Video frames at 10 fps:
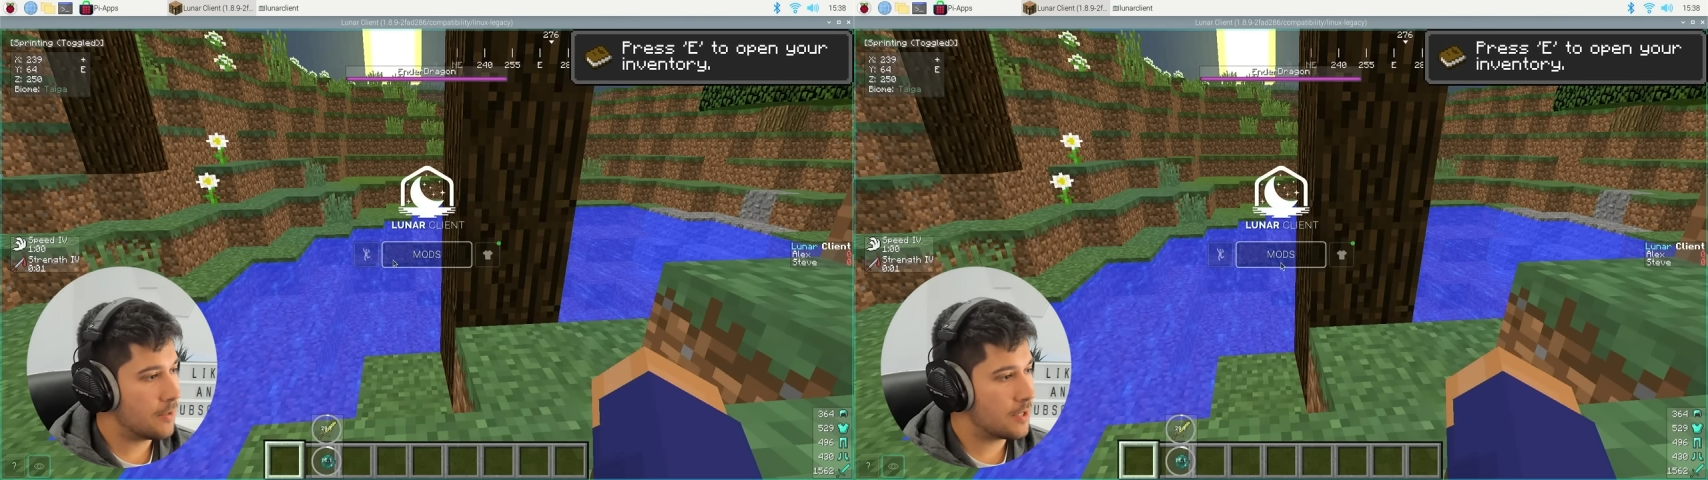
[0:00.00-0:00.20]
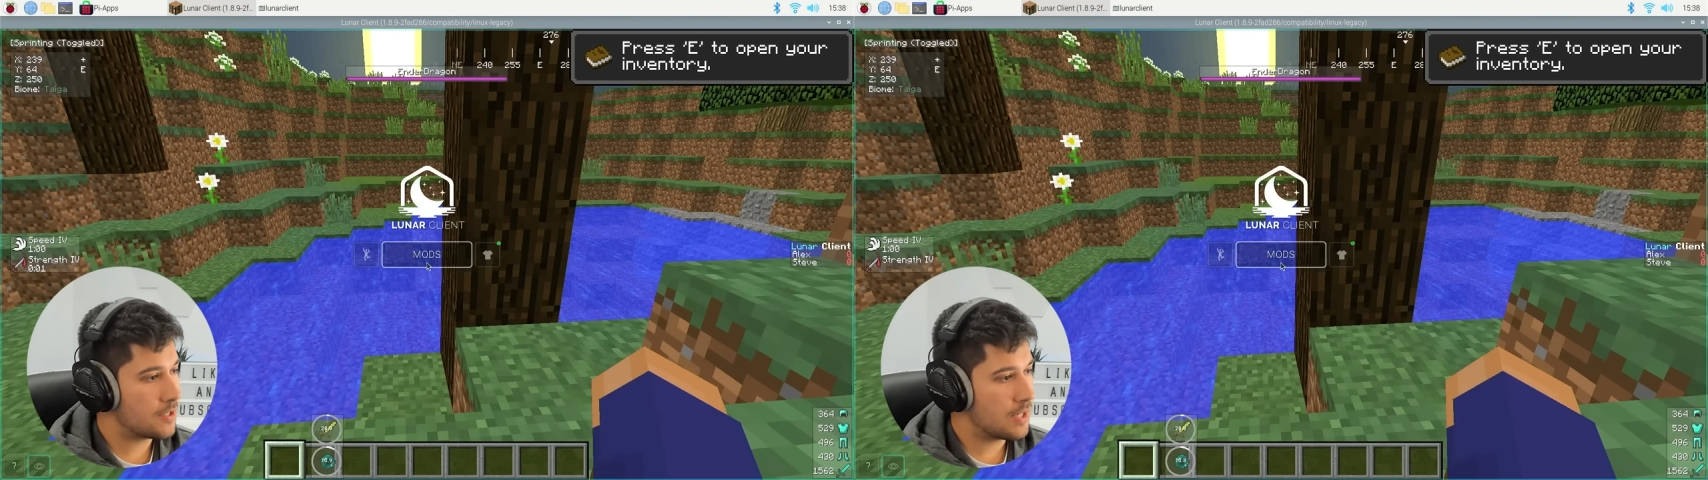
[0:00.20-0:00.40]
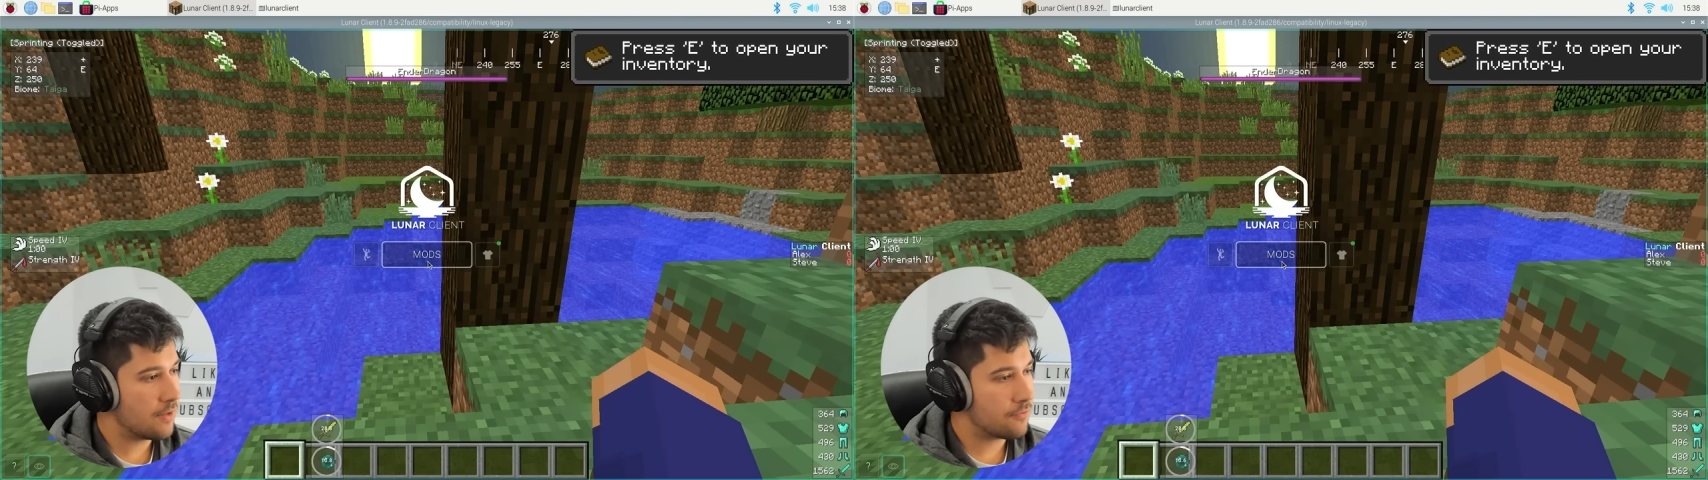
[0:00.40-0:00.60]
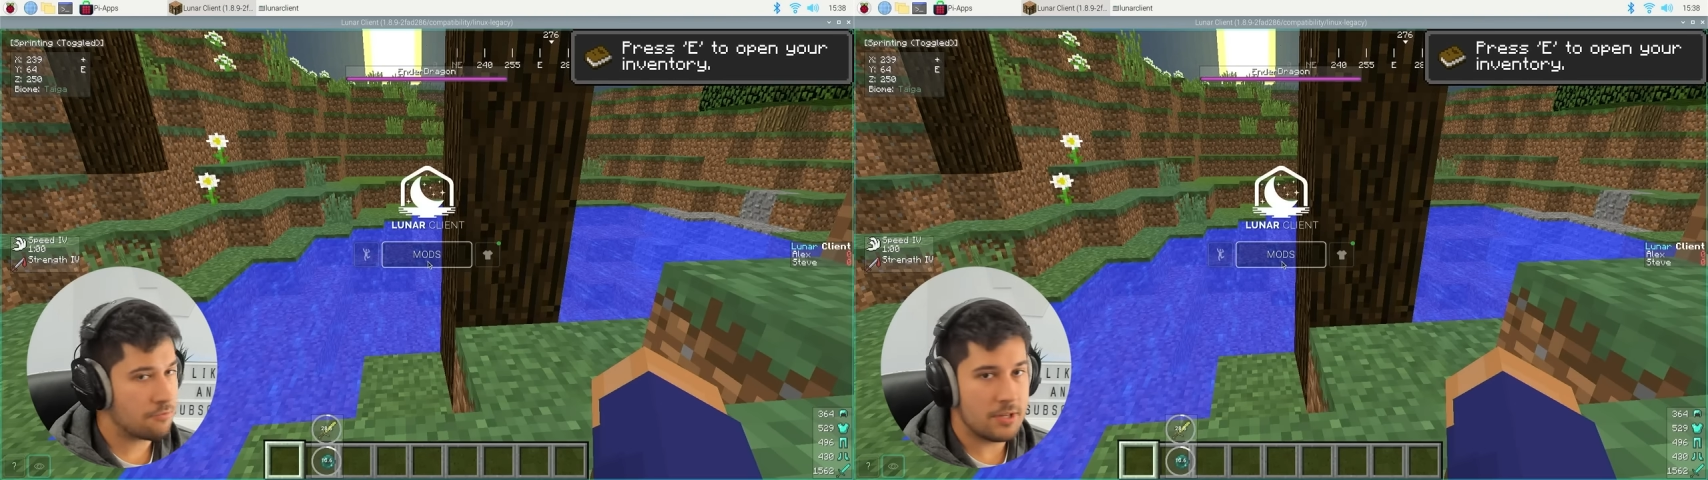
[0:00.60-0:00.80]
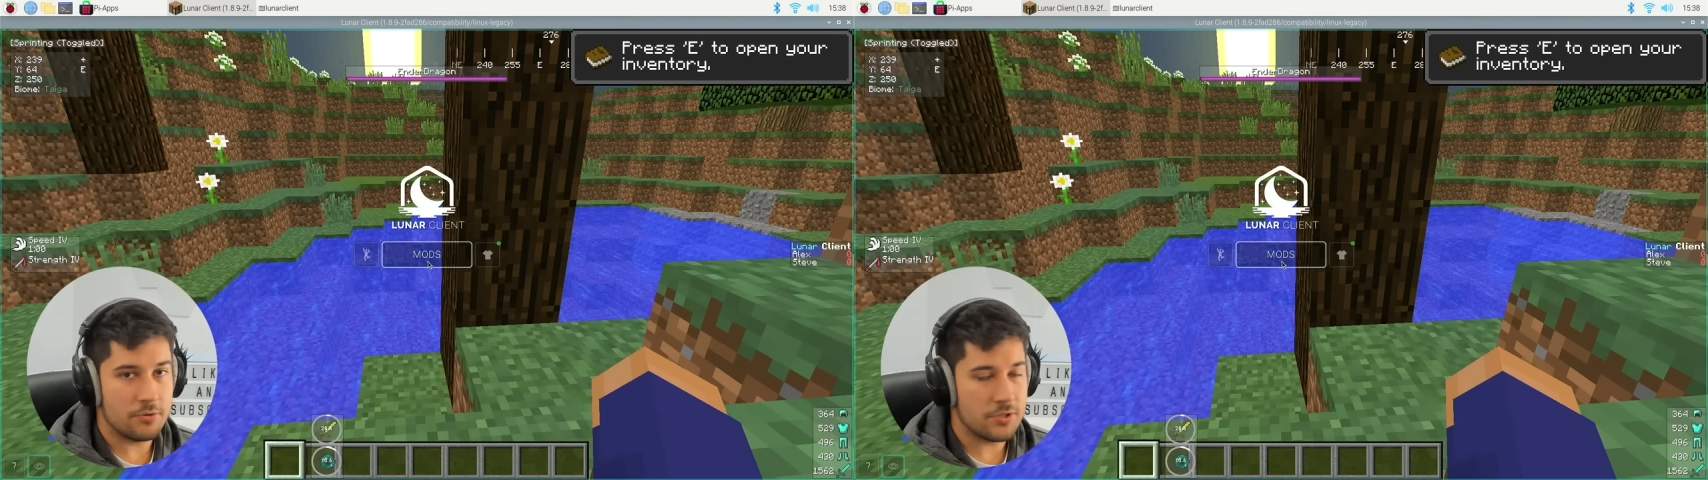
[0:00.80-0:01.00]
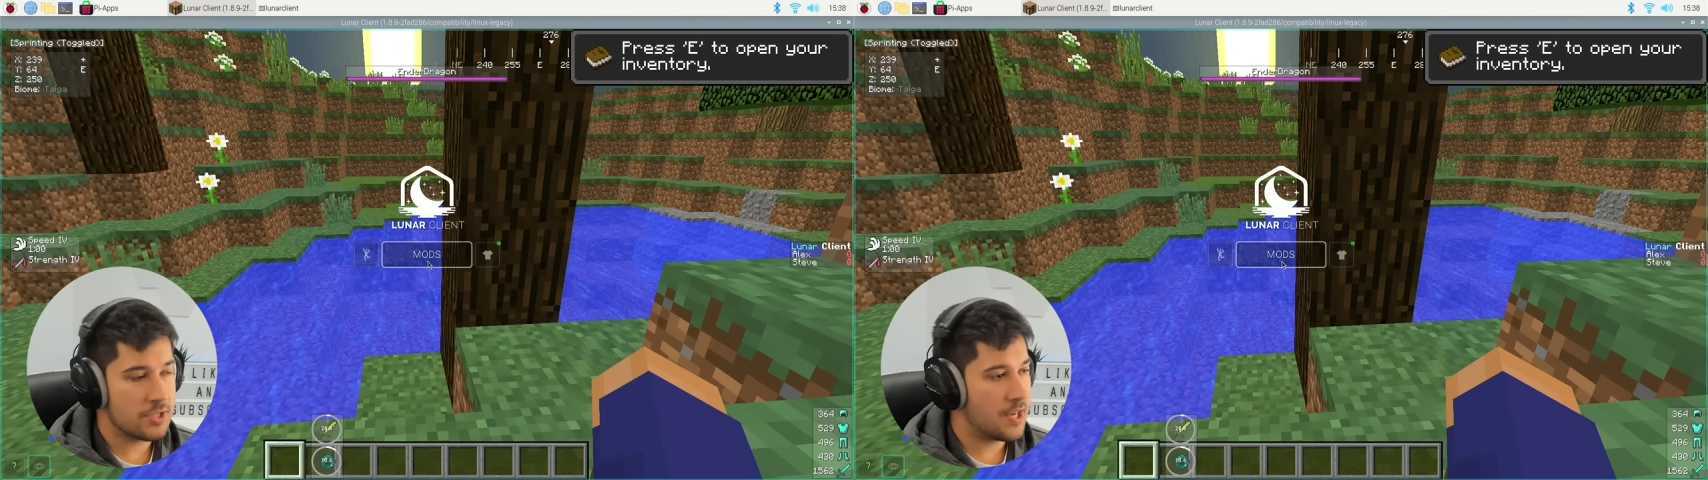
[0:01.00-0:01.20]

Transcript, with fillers: because F three will just